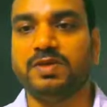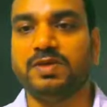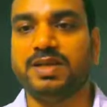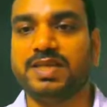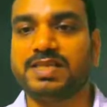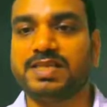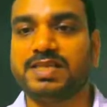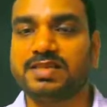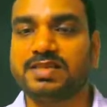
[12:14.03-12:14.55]

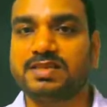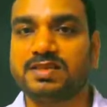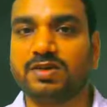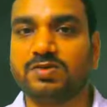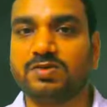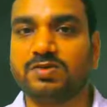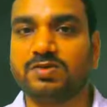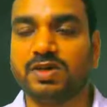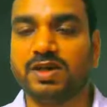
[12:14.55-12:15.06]
where S is
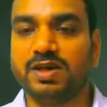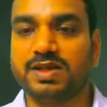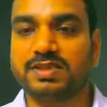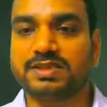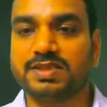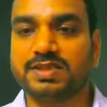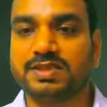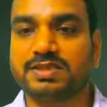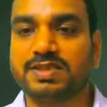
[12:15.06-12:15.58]
the total
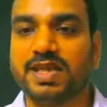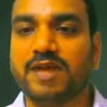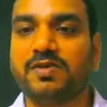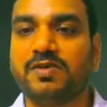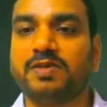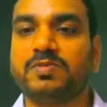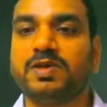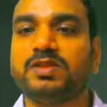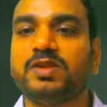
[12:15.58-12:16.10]
distance
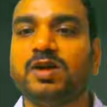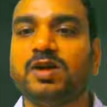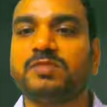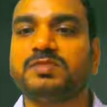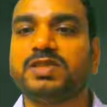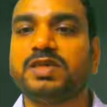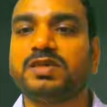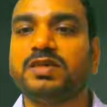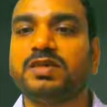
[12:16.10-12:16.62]
traveled by the
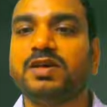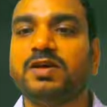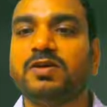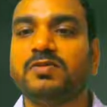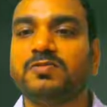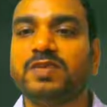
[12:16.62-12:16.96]
object,